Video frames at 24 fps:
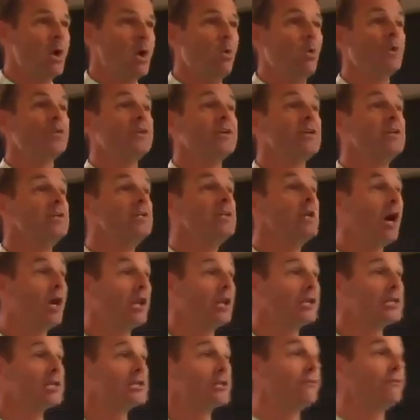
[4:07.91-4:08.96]
with the
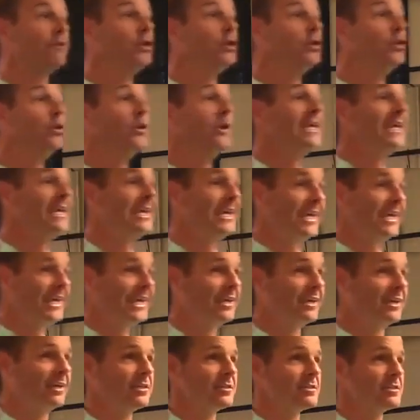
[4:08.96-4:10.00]
knowledge of who He
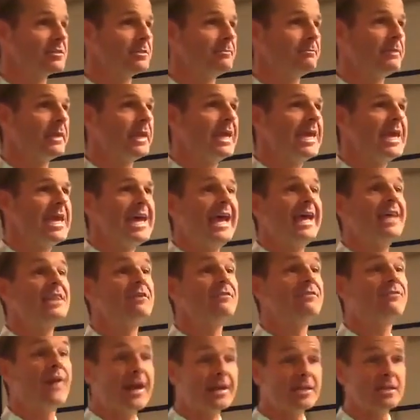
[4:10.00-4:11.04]
is. And
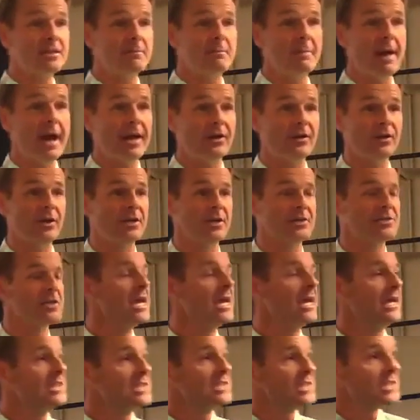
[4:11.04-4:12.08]
the fact of the matter is,
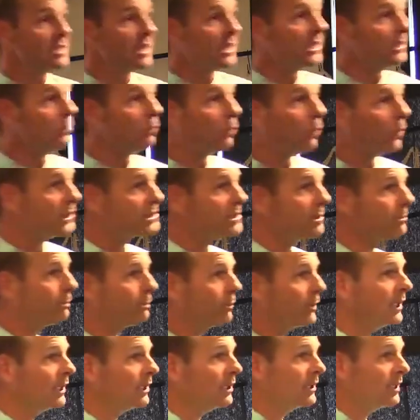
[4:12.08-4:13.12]
is he, he wants to
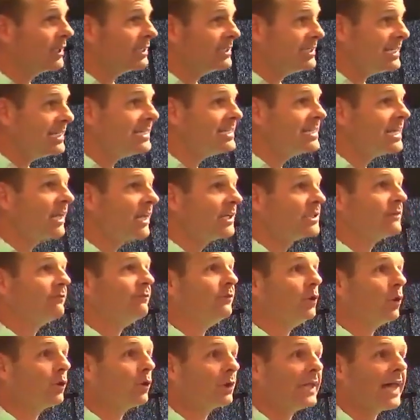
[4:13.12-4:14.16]
bring the details
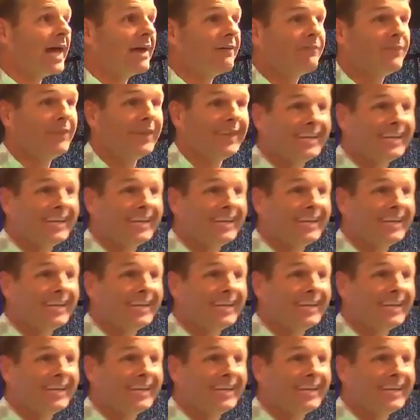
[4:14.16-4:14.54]
of your life